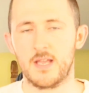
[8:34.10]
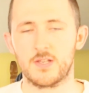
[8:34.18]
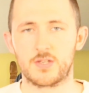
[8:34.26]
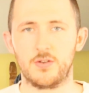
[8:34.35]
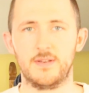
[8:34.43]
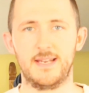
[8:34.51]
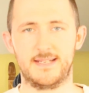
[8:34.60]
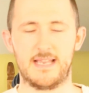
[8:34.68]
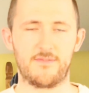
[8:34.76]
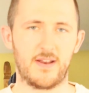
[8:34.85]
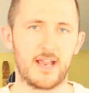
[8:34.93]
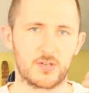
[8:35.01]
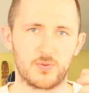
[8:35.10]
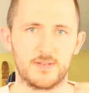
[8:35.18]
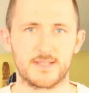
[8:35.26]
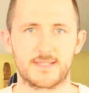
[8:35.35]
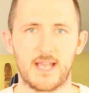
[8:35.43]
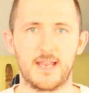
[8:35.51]
So you need to have an actual
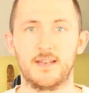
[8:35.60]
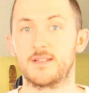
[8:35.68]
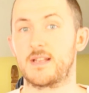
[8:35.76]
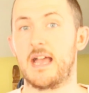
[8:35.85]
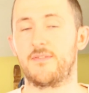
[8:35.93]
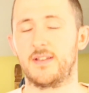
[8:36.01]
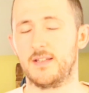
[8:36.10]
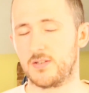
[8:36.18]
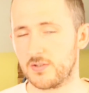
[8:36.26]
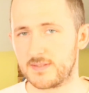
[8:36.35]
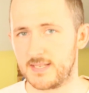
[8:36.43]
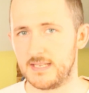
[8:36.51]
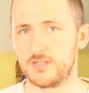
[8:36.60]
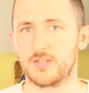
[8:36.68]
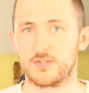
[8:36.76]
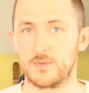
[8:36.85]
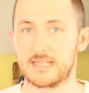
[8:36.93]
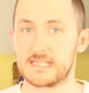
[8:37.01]
understanding. So having a good teacher
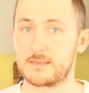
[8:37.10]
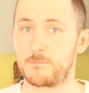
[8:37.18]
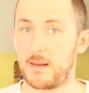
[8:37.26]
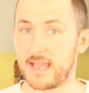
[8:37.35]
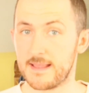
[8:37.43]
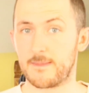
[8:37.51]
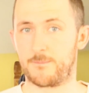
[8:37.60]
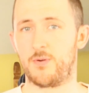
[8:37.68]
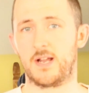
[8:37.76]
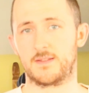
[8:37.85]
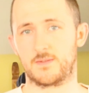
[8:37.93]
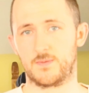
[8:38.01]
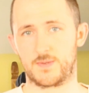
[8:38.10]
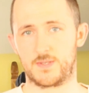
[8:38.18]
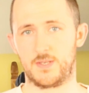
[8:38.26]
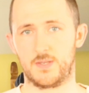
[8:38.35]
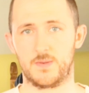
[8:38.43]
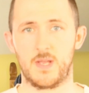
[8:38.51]
to explain the practicals
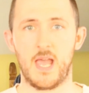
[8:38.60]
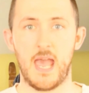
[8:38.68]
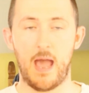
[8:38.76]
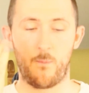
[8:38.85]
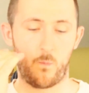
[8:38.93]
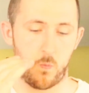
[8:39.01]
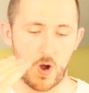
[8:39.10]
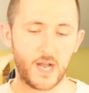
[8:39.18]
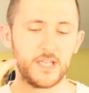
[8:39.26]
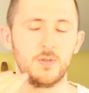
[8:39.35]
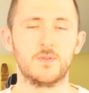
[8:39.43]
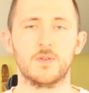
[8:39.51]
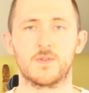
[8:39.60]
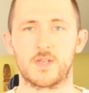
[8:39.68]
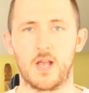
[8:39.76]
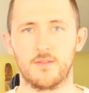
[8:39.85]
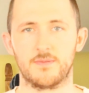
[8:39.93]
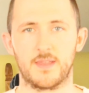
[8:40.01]
to you and why you do
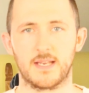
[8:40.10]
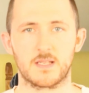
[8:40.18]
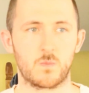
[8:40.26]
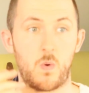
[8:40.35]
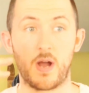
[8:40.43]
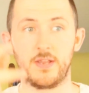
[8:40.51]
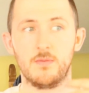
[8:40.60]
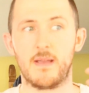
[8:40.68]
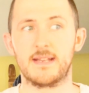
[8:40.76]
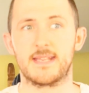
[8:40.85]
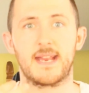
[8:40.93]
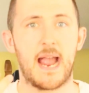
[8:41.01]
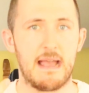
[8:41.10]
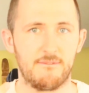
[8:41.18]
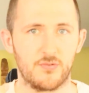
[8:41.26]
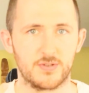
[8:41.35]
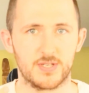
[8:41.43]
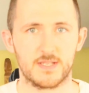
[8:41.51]
certain things, why you may take
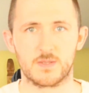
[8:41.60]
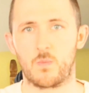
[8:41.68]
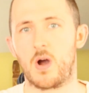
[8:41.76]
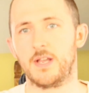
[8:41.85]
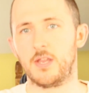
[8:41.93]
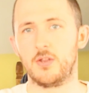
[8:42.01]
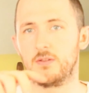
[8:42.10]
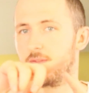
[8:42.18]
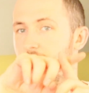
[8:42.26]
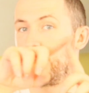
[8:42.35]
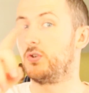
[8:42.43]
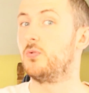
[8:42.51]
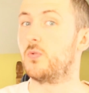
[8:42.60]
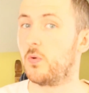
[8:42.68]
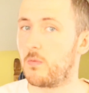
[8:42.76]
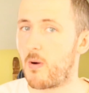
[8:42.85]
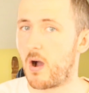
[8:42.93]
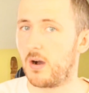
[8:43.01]
averages, why you use
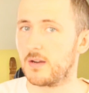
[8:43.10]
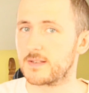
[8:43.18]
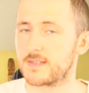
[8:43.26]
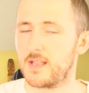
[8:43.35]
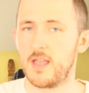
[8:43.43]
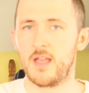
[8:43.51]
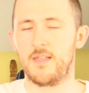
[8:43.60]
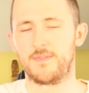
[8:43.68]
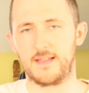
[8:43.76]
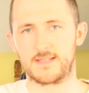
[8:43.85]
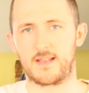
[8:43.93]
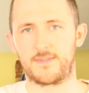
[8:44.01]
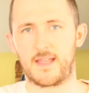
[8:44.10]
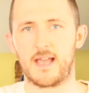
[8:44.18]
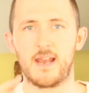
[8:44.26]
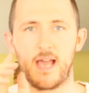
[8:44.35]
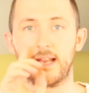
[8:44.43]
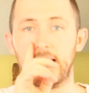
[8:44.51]
fiducial marks, things like
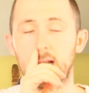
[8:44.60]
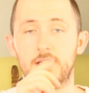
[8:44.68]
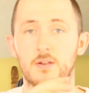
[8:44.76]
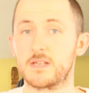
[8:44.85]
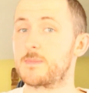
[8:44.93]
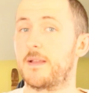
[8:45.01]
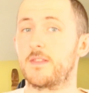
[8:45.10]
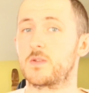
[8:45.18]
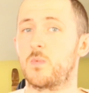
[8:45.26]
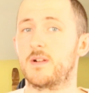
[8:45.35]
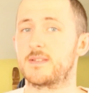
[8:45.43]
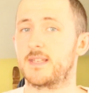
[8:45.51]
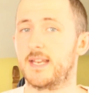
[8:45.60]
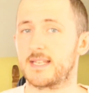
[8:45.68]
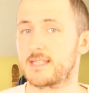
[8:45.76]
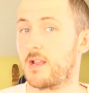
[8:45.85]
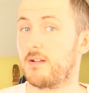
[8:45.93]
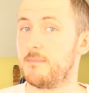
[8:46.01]
that. Again, I don't expect those words to
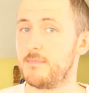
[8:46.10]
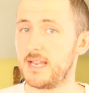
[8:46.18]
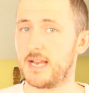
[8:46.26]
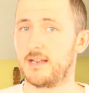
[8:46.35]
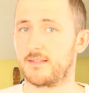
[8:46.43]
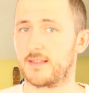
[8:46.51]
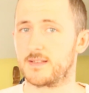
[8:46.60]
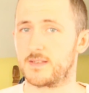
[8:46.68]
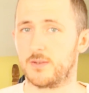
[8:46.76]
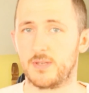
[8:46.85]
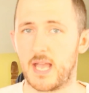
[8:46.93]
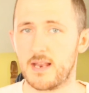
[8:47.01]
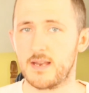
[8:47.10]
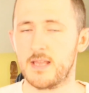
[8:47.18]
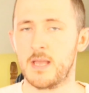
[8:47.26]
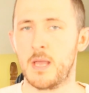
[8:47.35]
necessarily mean anything to you yet,